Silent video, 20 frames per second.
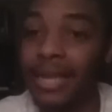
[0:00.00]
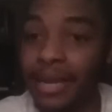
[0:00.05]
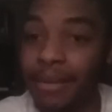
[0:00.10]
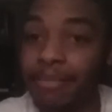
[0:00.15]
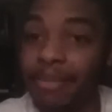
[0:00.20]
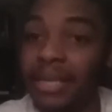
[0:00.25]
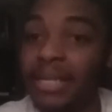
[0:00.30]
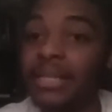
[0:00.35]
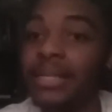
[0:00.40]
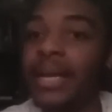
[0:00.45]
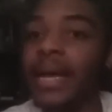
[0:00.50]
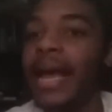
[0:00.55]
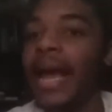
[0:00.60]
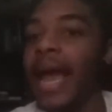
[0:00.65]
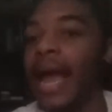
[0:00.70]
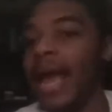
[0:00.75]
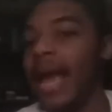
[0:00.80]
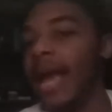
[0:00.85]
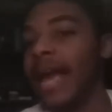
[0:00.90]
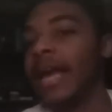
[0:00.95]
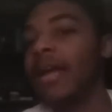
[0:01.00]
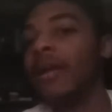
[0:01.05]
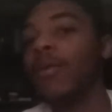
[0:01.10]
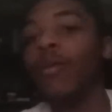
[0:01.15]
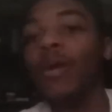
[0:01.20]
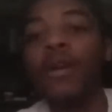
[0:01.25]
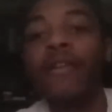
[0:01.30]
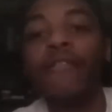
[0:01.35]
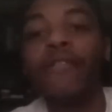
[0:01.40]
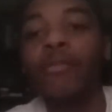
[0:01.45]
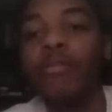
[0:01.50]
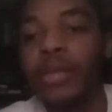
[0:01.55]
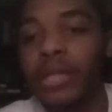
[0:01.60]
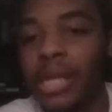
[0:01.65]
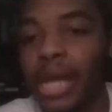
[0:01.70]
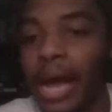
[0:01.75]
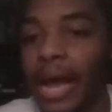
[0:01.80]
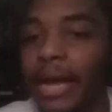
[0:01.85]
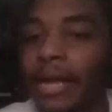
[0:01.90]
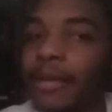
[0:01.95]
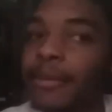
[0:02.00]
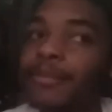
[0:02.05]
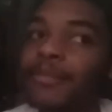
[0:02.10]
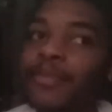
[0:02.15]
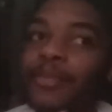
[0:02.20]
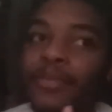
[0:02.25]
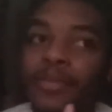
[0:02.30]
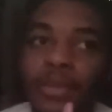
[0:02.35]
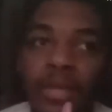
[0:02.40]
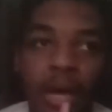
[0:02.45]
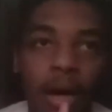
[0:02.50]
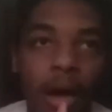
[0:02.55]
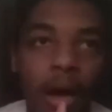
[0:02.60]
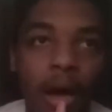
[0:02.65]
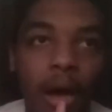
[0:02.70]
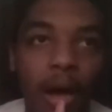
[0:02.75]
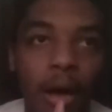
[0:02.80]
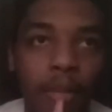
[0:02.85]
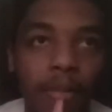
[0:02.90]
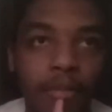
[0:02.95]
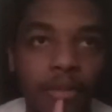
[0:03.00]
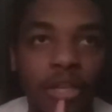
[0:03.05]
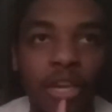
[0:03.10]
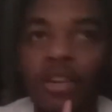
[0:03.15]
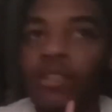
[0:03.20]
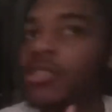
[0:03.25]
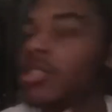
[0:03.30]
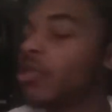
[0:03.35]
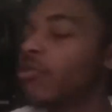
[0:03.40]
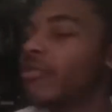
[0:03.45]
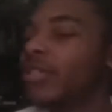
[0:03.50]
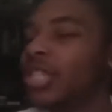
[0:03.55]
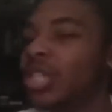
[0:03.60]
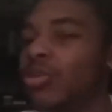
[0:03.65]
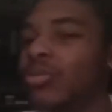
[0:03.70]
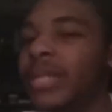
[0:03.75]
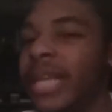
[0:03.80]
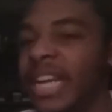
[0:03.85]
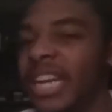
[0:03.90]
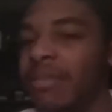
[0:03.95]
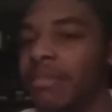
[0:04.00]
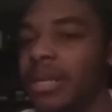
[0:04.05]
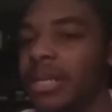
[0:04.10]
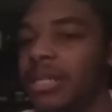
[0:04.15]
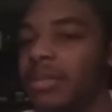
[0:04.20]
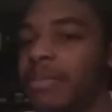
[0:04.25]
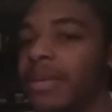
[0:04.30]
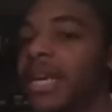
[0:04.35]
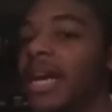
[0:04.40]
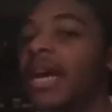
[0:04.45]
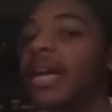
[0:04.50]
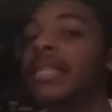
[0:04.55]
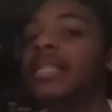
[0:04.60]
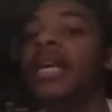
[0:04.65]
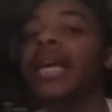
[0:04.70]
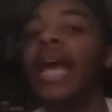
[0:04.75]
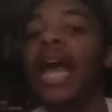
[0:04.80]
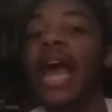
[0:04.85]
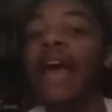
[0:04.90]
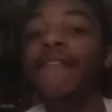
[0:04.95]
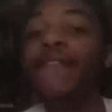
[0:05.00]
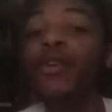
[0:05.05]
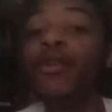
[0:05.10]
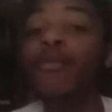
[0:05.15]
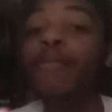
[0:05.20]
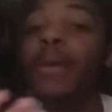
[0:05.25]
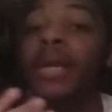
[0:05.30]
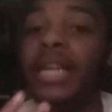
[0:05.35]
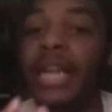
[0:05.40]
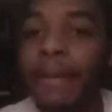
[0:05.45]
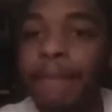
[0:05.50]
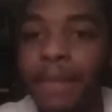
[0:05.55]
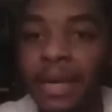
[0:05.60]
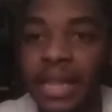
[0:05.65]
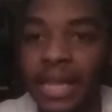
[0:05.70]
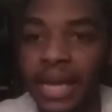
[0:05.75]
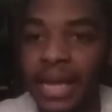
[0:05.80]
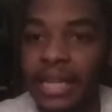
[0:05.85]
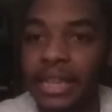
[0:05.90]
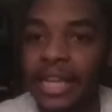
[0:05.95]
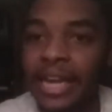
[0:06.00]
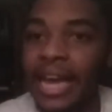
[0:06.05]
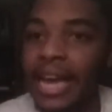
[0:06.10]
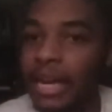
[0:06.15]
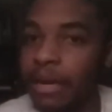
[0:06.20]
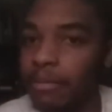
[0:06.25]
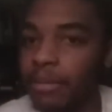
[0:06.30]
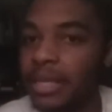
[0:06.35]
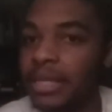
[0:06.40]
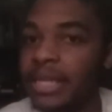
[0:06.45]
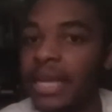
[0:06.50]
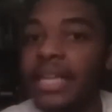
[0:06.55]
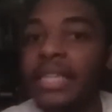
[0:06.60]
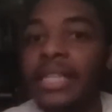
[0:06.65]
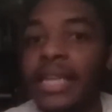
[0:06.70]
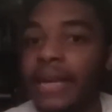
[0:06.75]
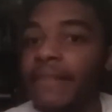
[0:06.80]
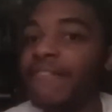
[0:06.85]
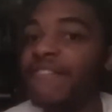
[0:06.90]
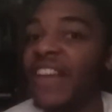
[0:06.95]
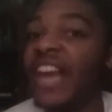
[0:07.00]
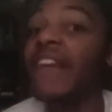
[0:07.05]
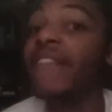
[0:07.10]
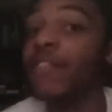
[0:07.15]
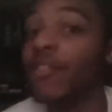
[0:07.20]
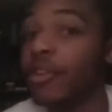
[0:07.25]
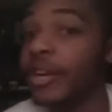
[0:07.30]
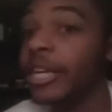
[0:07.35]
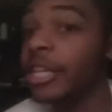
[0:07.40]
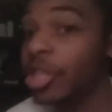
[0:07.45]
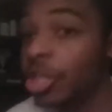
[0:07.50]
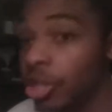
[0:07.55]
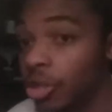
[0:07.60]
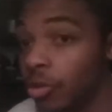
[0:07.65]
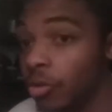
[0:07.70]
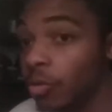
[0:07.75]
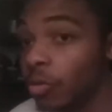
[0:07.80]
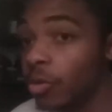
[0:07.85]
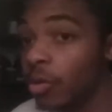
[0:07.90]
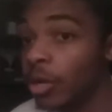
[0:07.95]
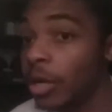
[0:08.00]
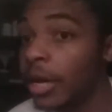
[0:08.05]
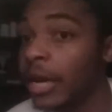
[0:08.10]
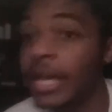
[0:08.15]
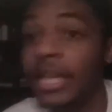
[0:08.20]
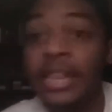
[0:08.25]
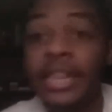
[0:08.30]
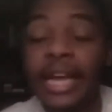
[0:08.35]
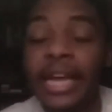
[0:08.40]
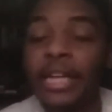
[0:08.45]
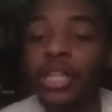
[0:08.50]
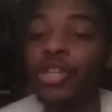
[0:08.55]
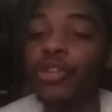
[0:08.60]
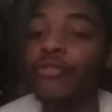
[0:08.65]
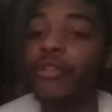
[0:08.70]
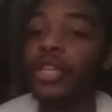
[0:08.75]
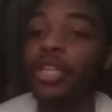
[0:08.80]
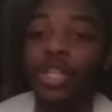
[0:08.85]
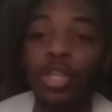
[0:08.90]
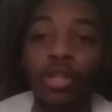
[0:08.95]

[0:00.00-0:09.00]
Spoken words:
Nin beast, and one of them was like to reduce enemies, because if you manipulate the enemies into favoring you, then you're